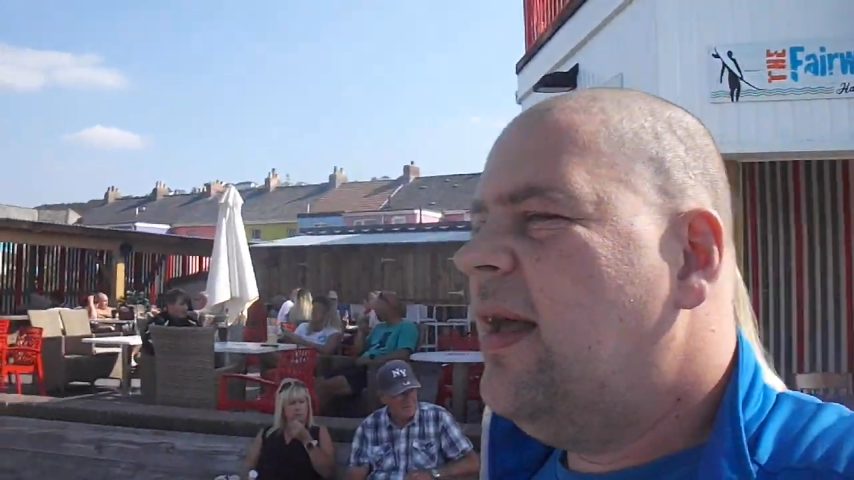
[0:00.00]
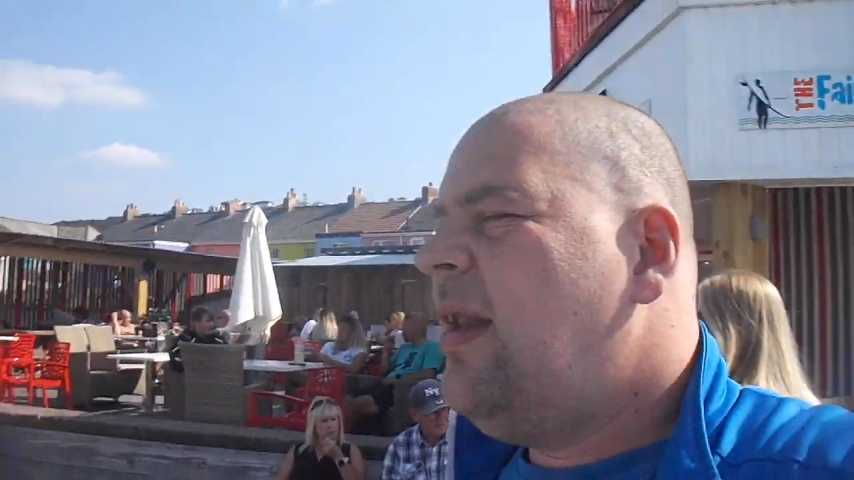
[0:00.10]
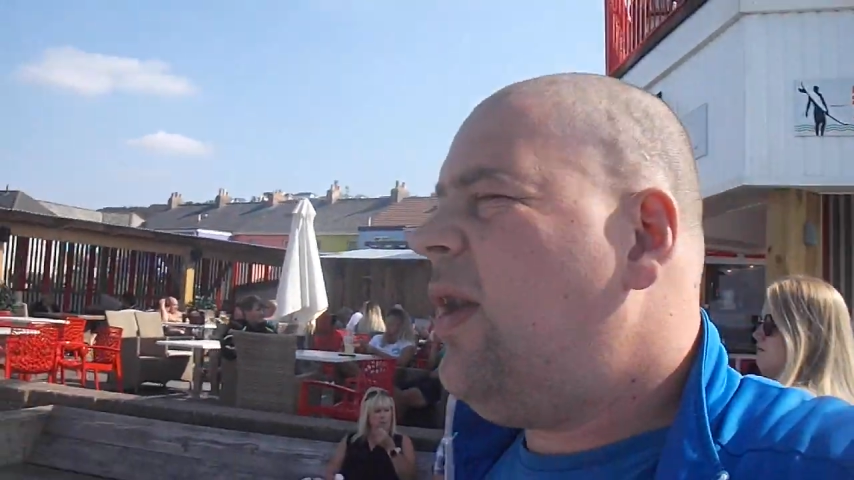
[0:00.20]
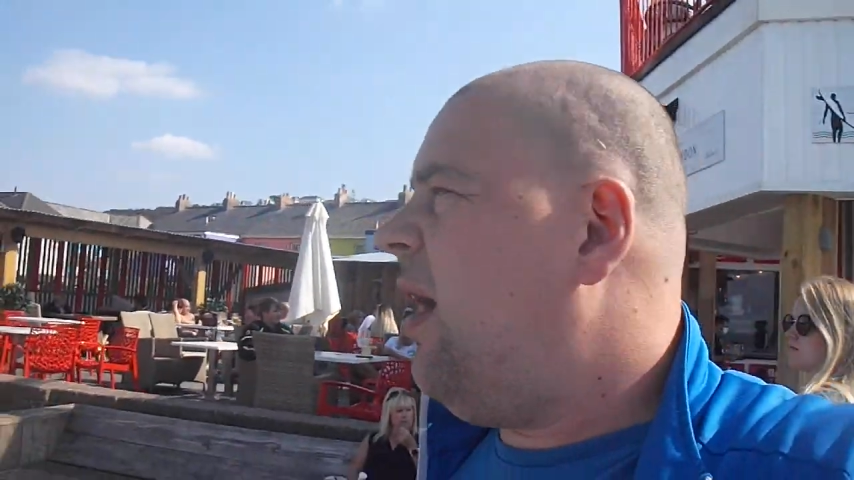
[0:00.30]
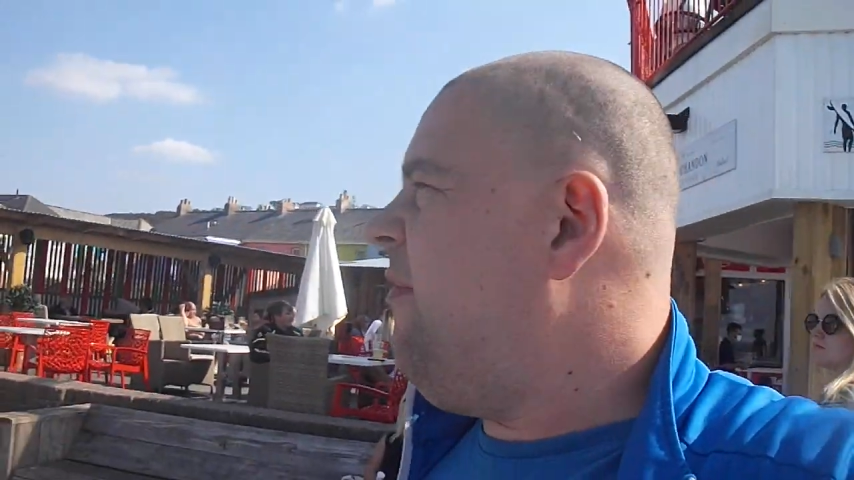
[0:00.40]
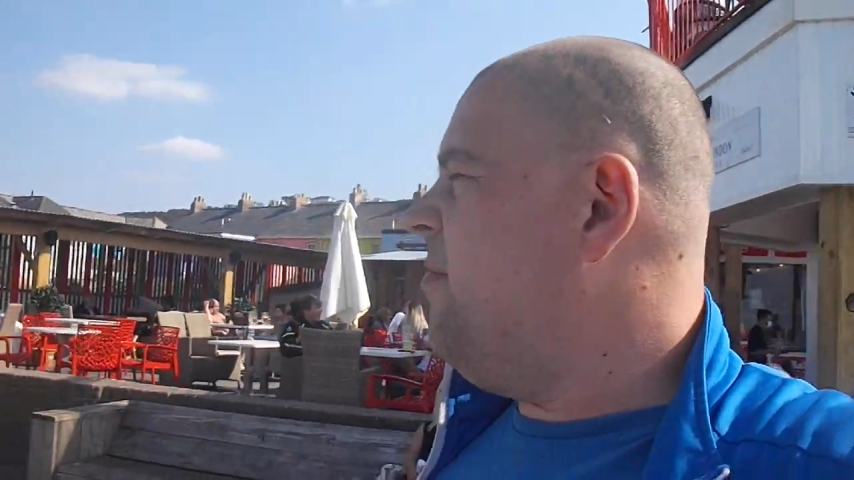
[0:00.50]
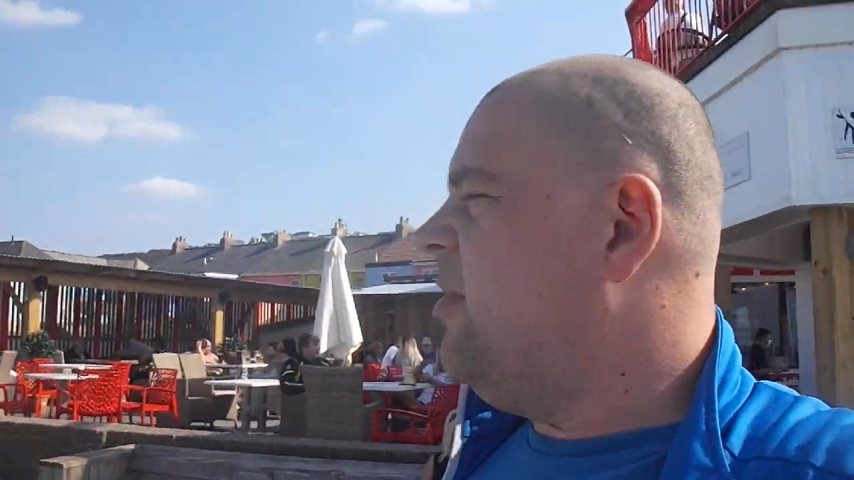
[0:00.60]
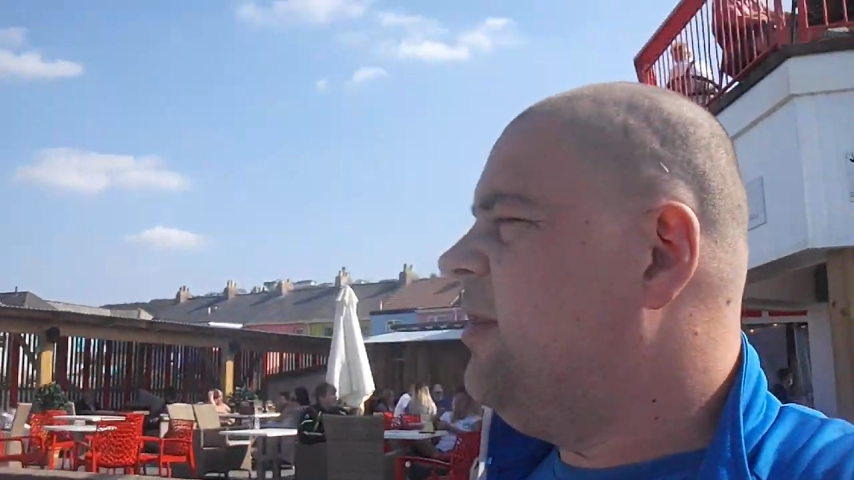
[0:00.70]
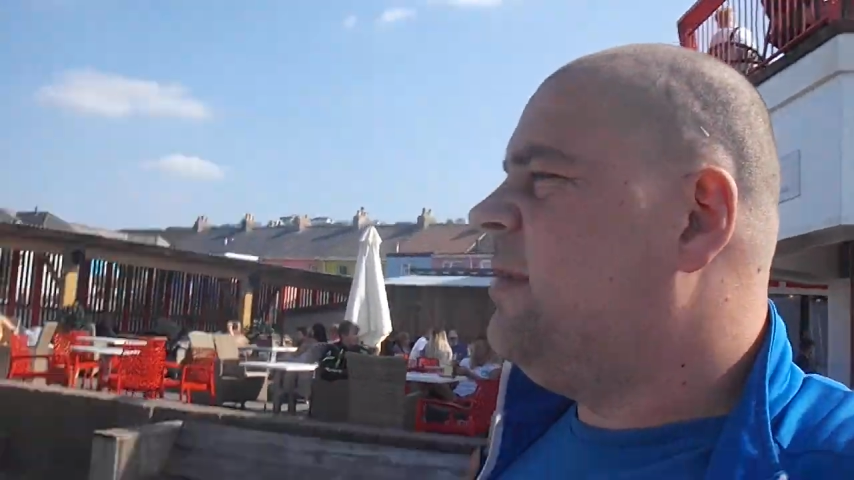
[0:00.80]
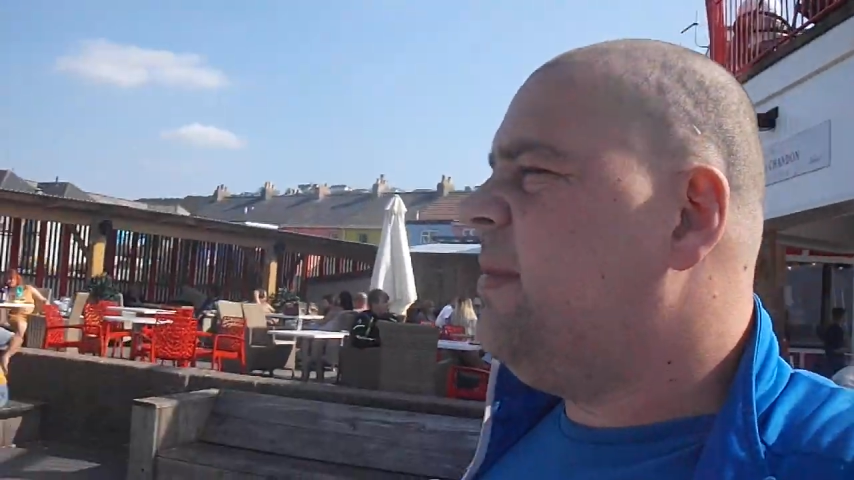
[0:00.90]
a lot of
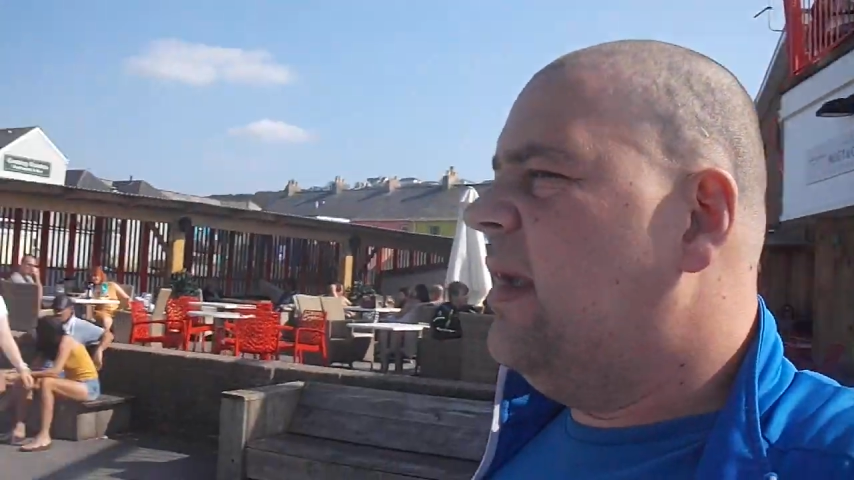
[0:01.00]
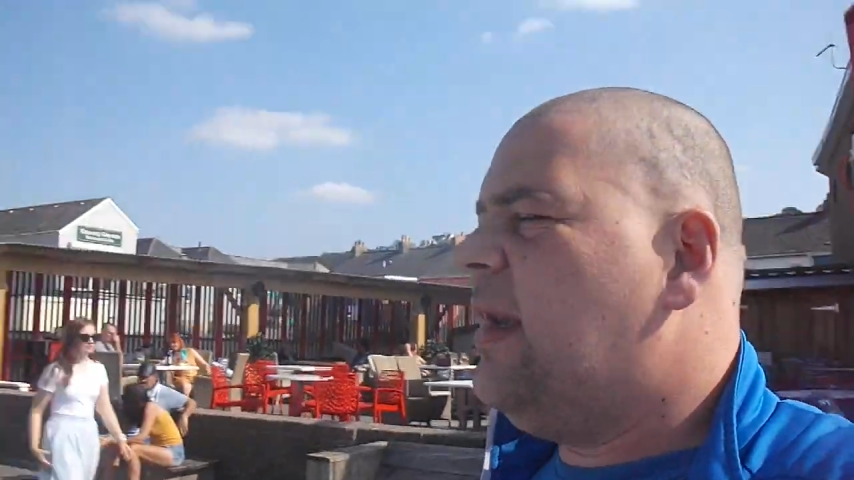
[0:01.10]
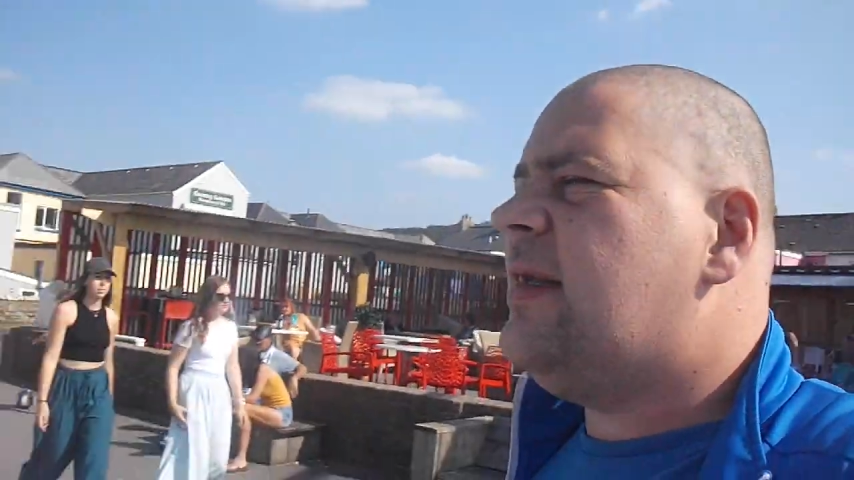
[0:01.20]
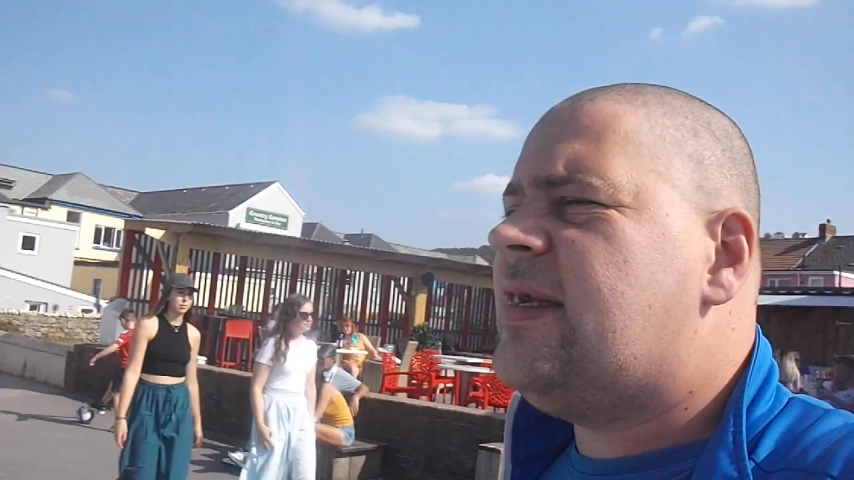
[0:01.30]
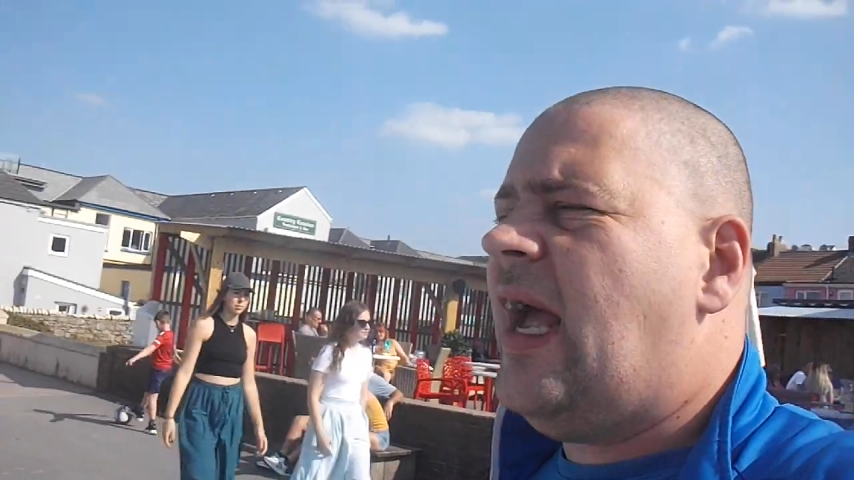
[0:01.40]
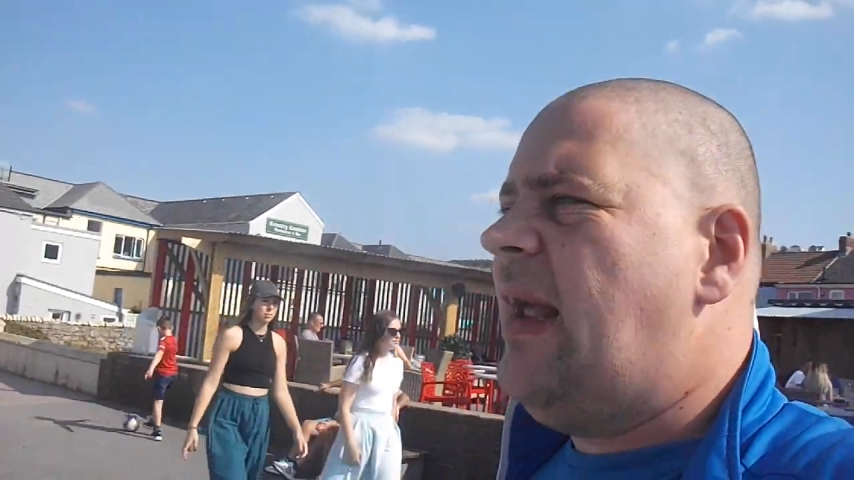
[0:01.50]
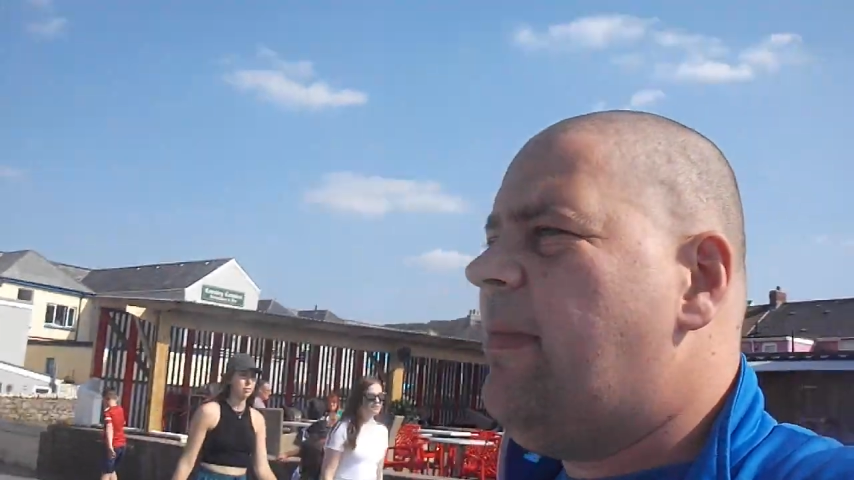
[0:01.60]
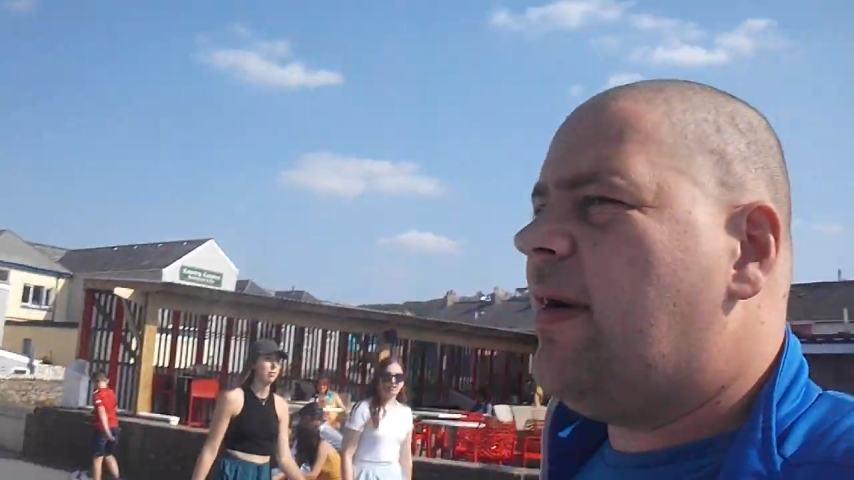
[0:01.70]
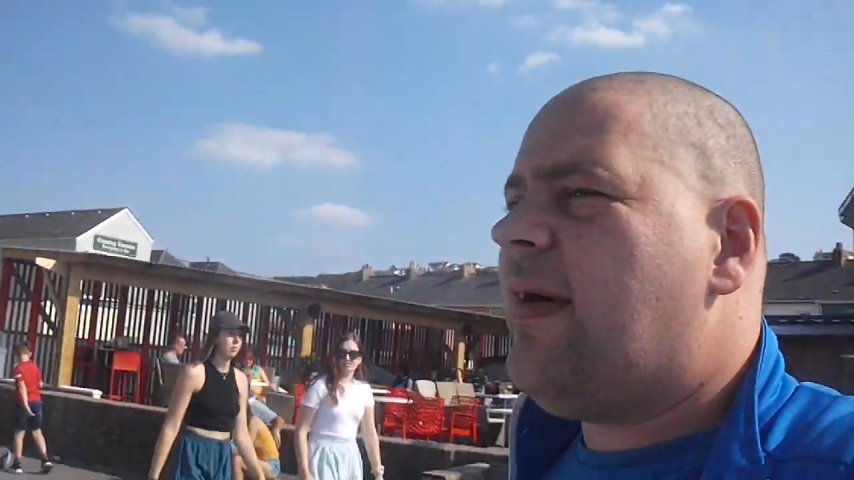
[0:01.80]
amusement and entertainment